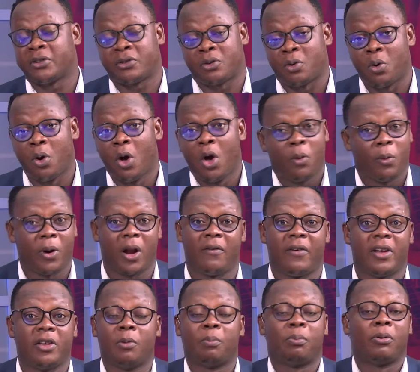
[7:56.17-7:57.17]
So whatever
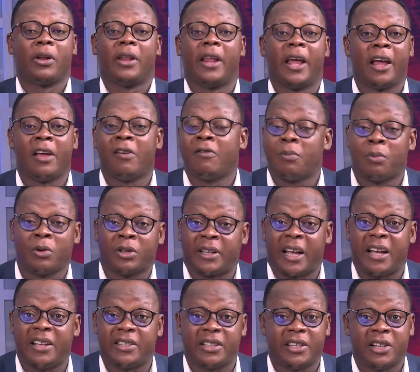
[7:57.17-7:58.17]
you put there, if you put
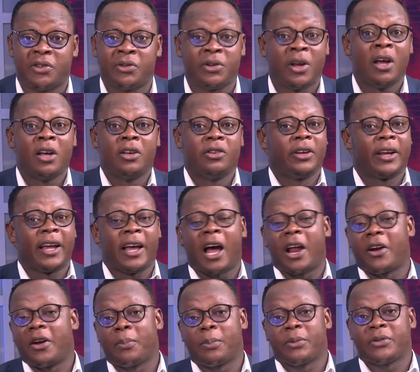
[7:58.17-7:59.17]
10 cedis, you get
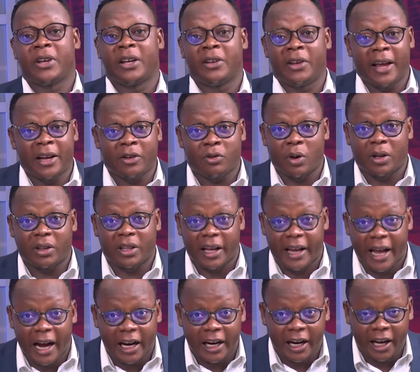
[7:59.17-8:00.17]
100%, you get 20
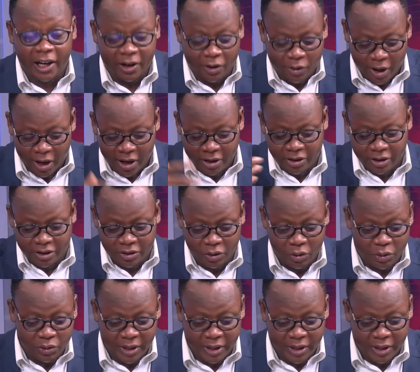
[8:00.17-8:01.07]
Ghana. Okay, and you can use